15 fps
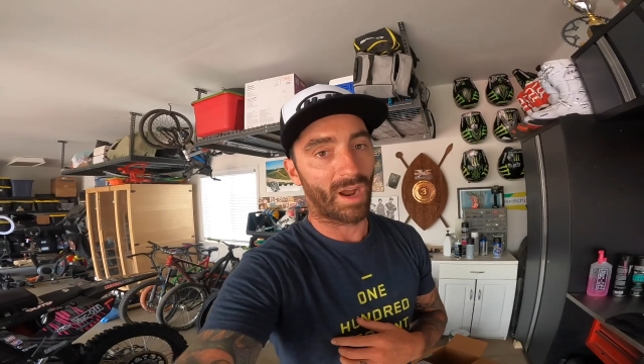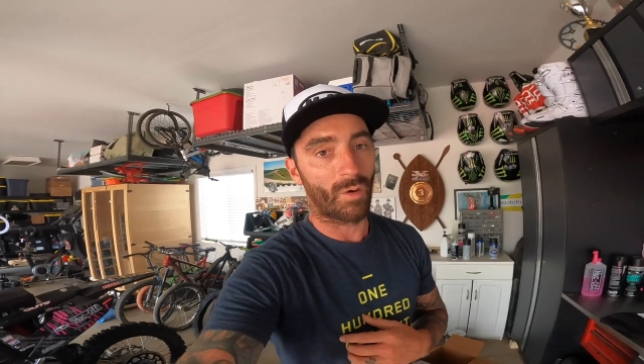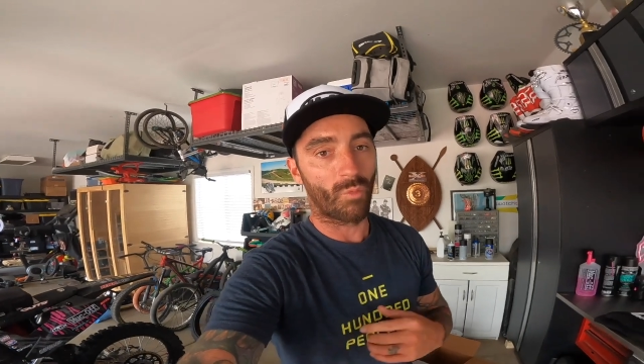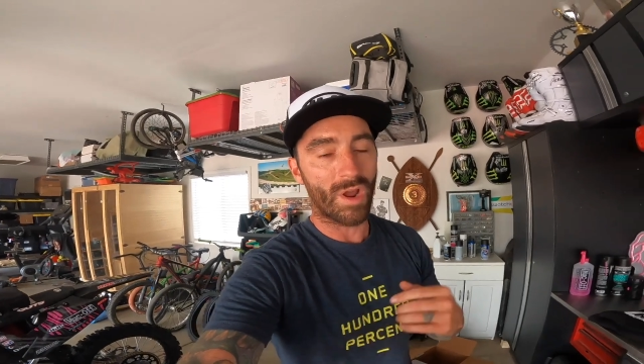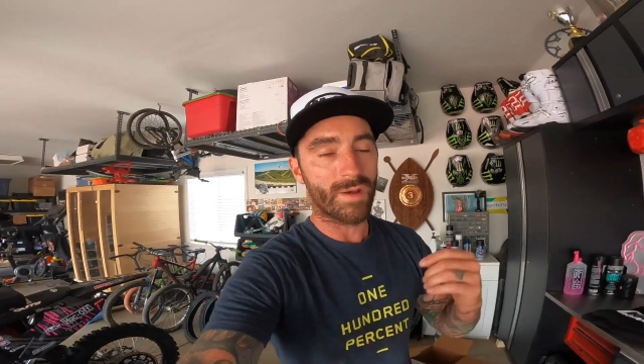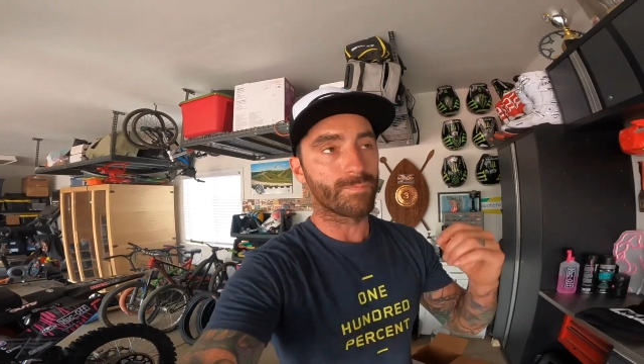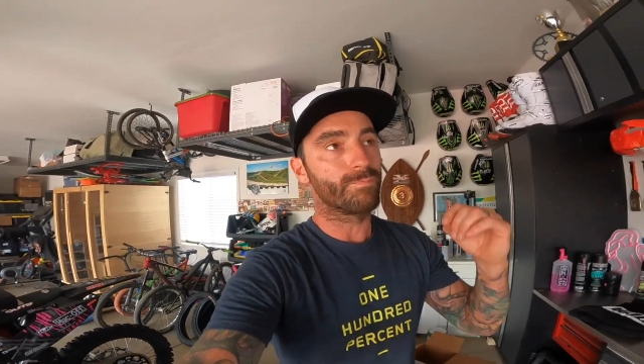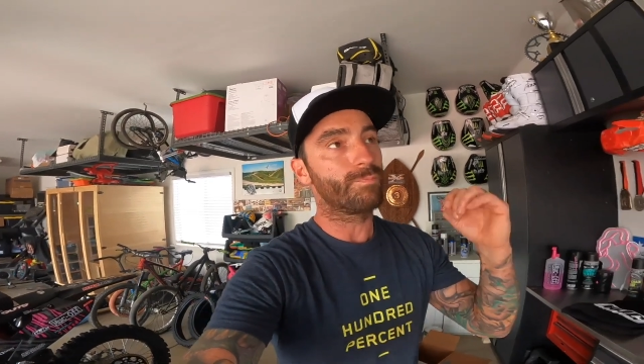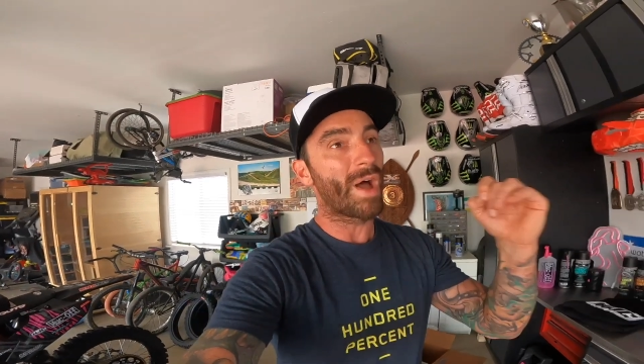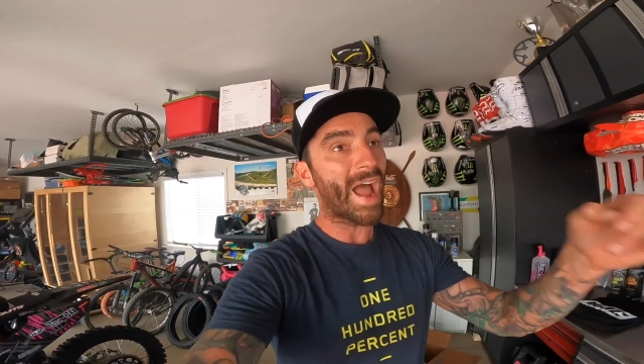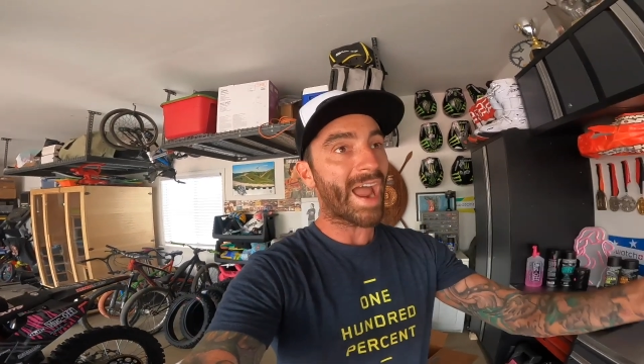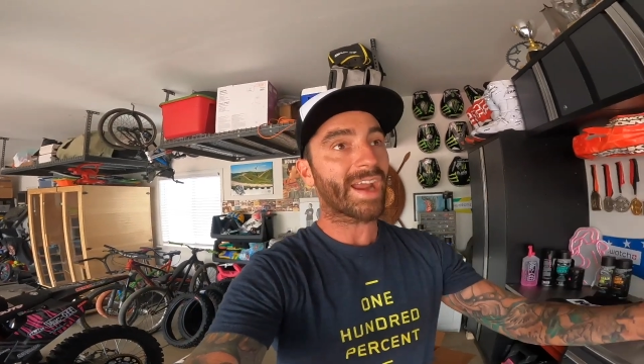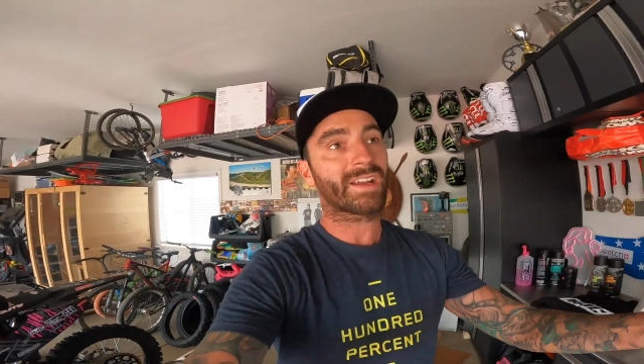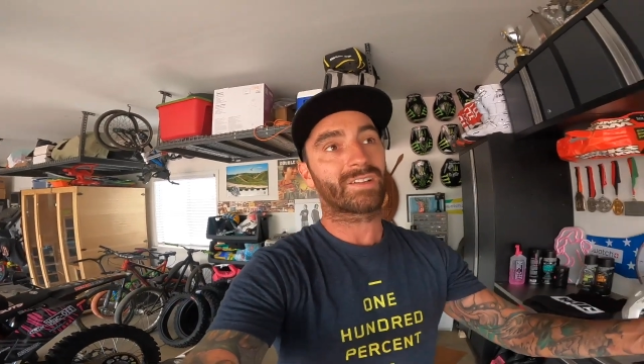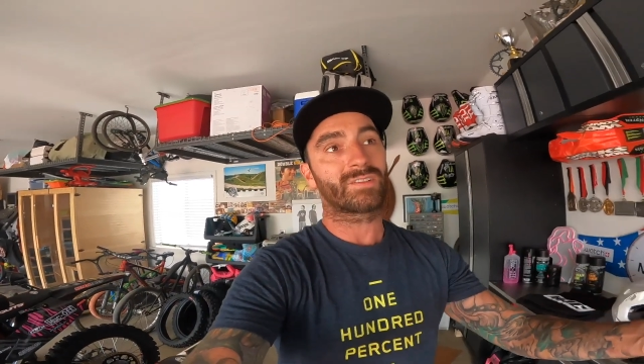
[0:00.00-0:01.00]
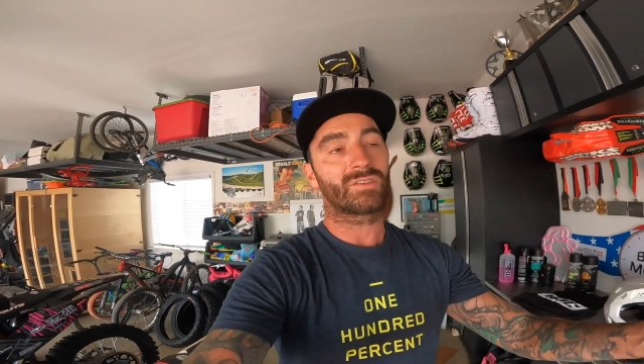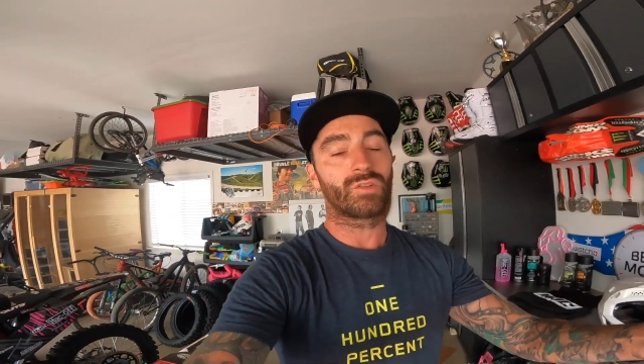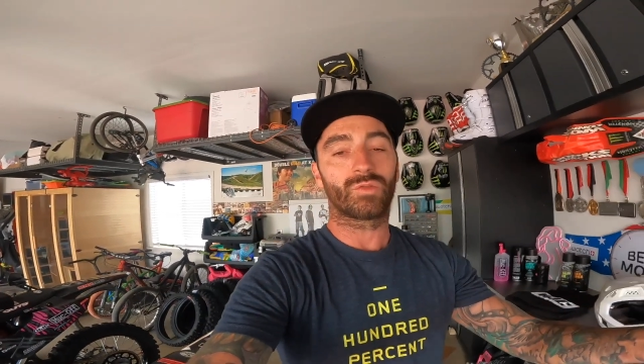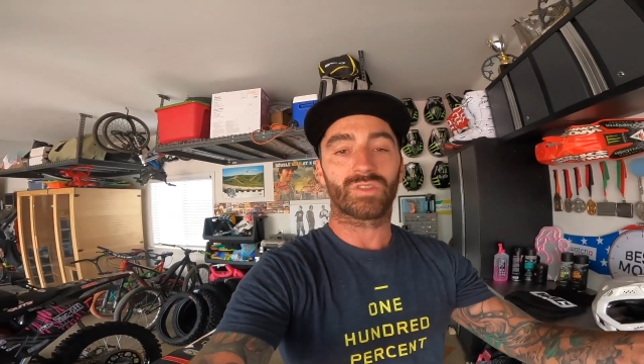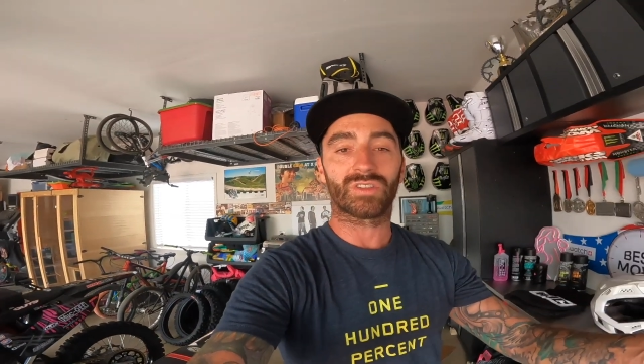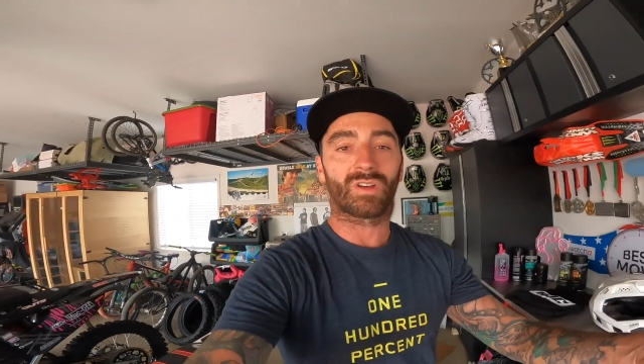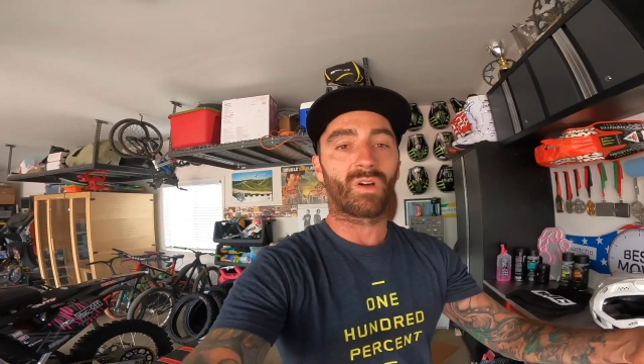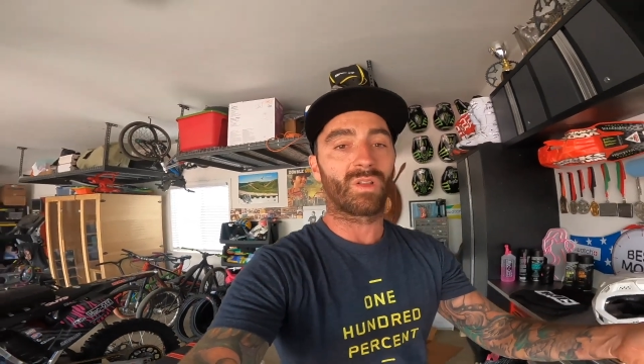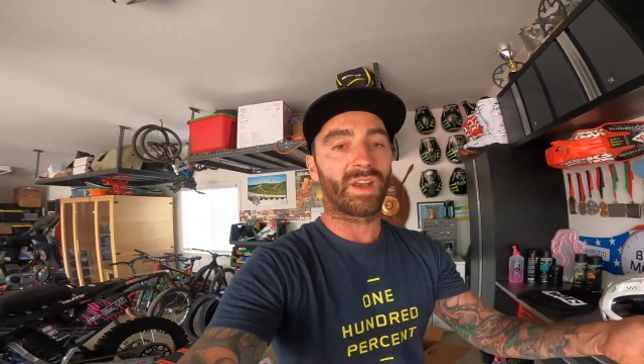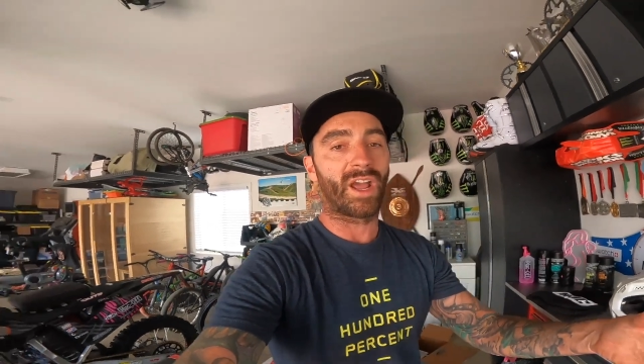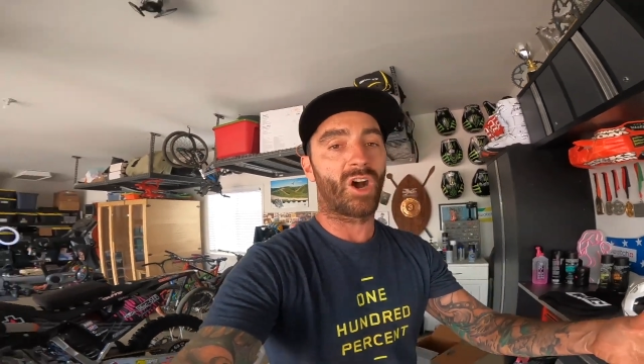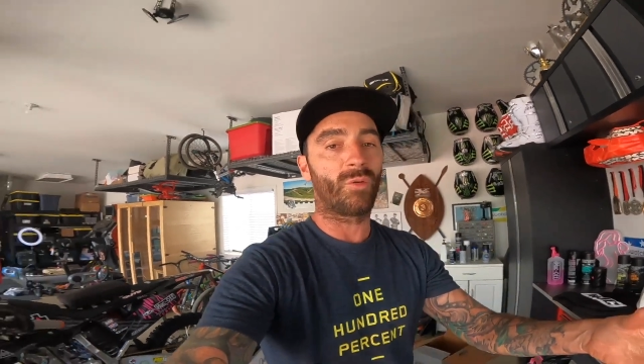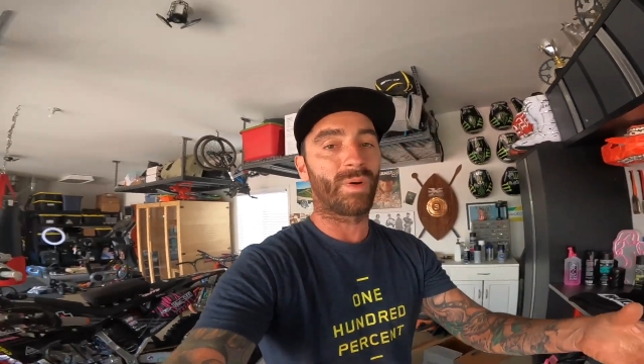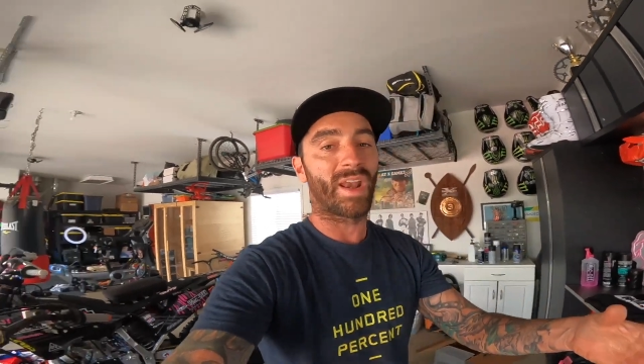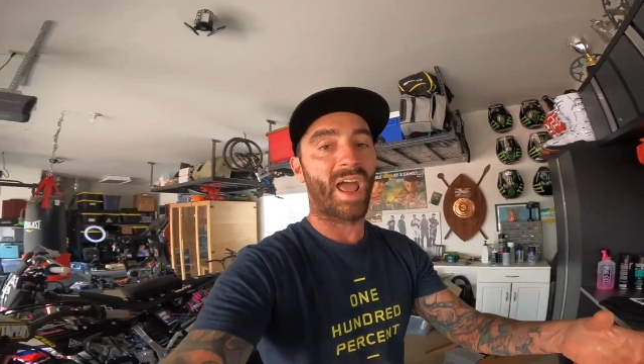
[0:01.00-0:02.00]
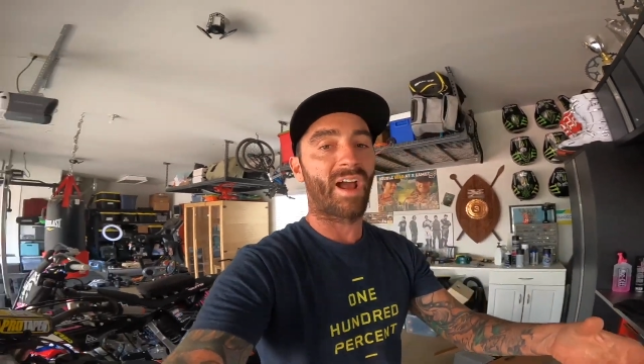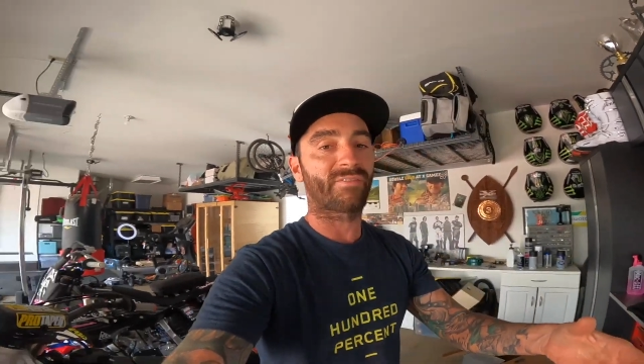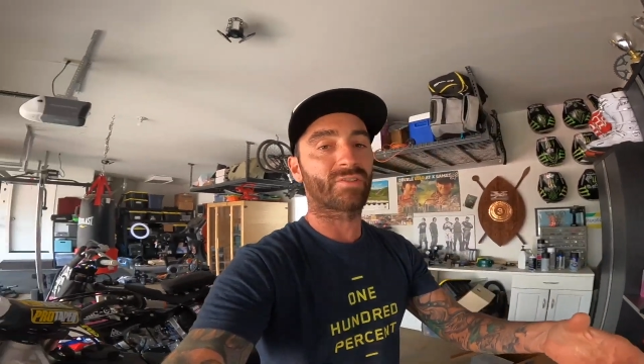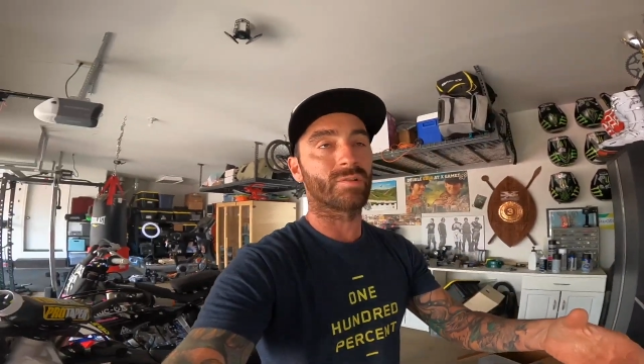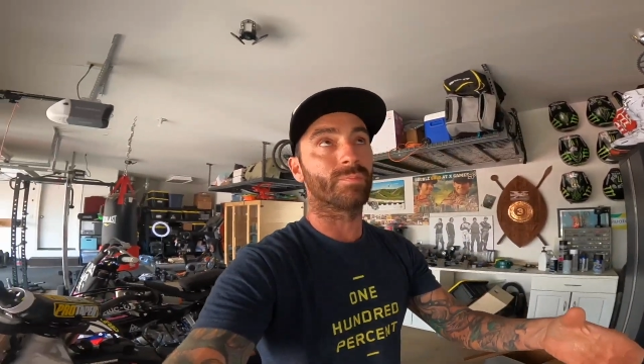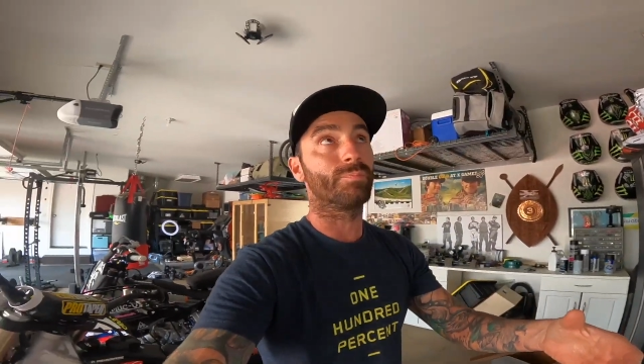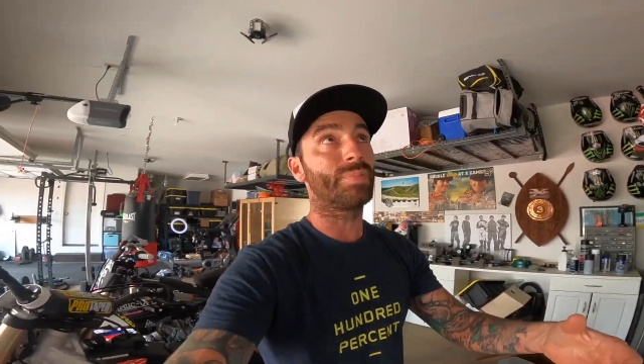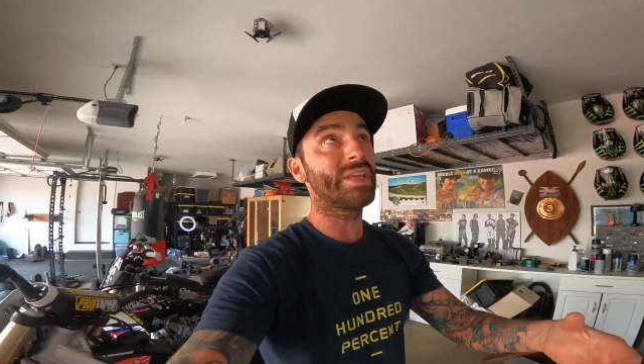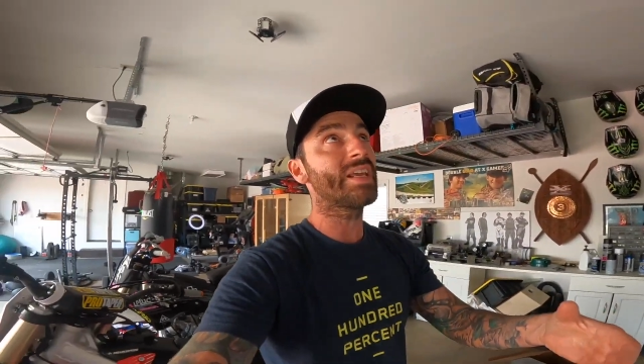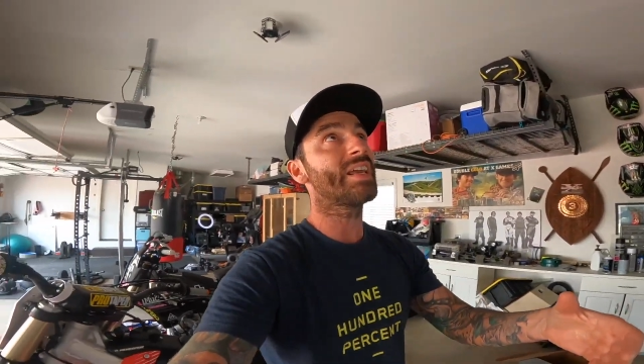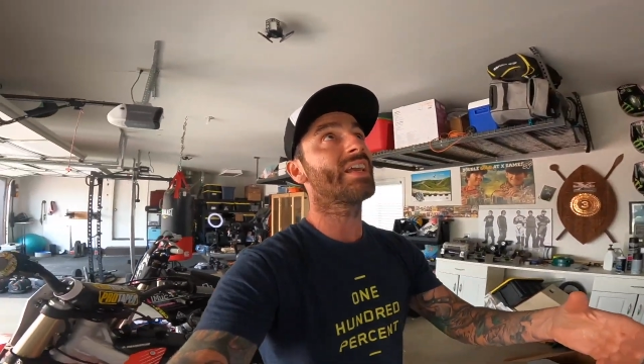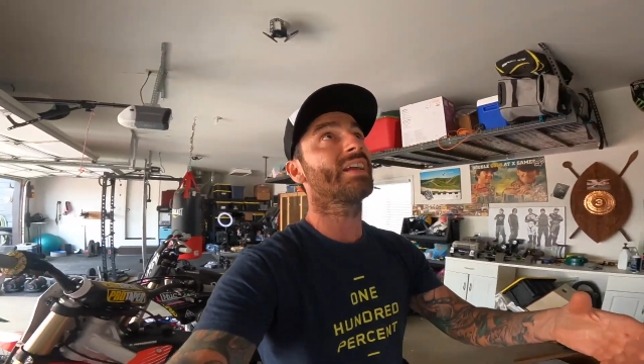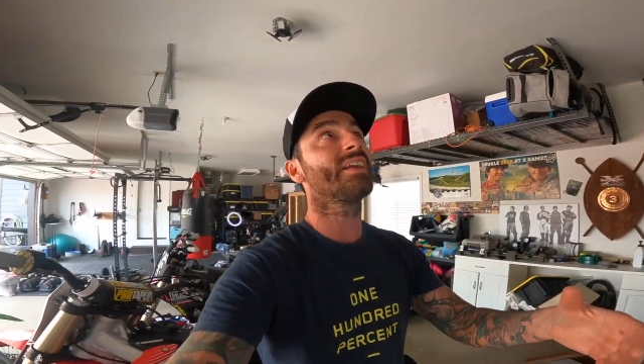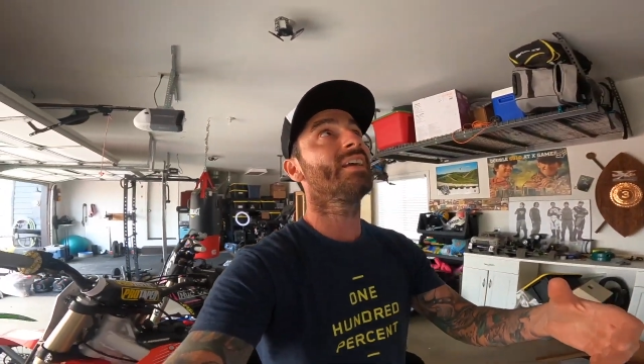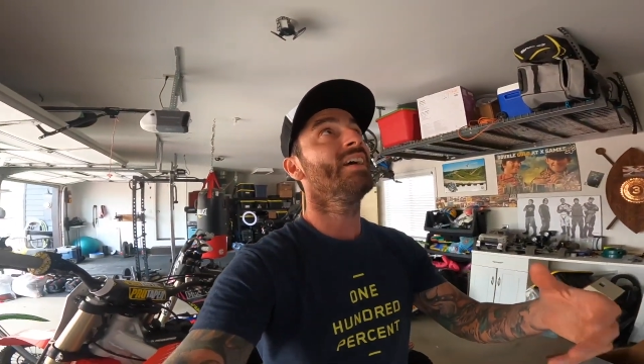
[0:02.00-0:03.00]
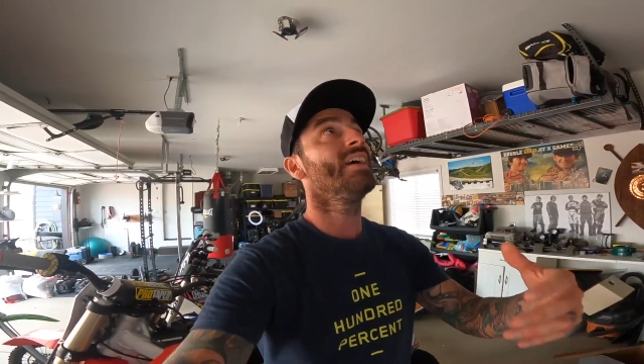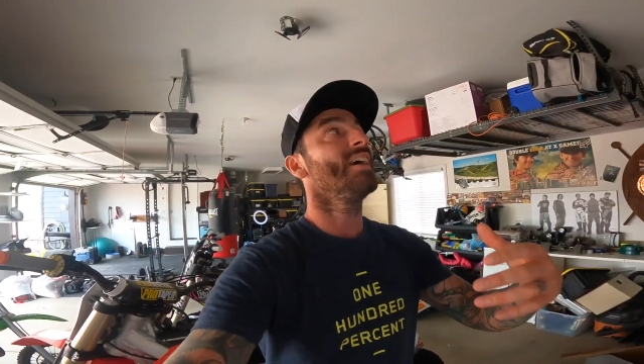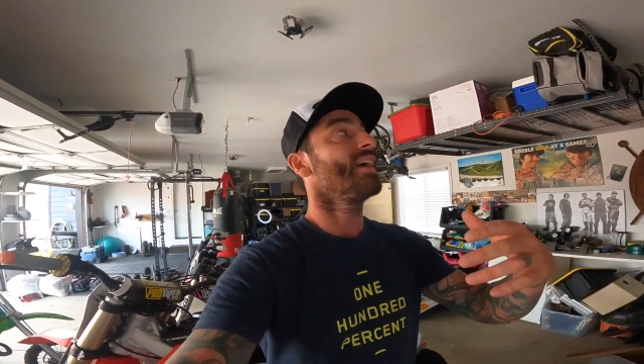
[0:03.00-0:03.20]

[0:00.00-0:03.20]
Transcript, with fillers: I went back to a solid helmet after being